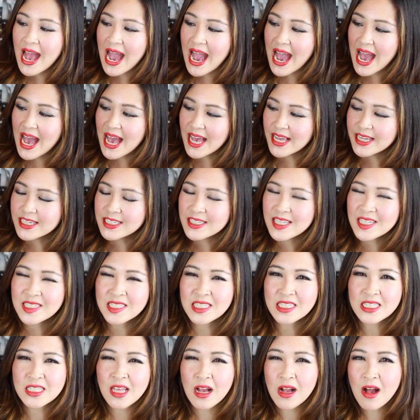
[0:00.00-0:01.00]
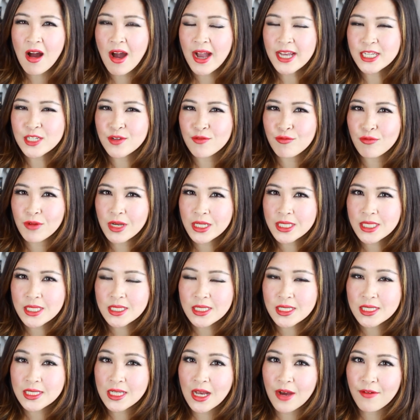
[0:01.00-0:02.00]
and this is a kind of
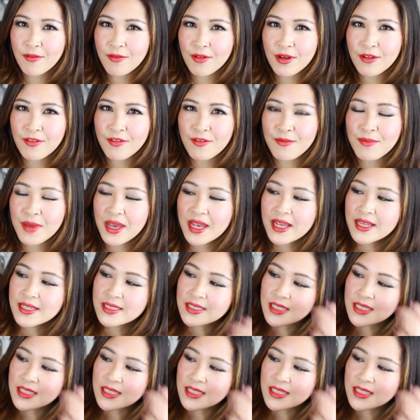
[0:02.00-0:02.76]
recent discovery for me.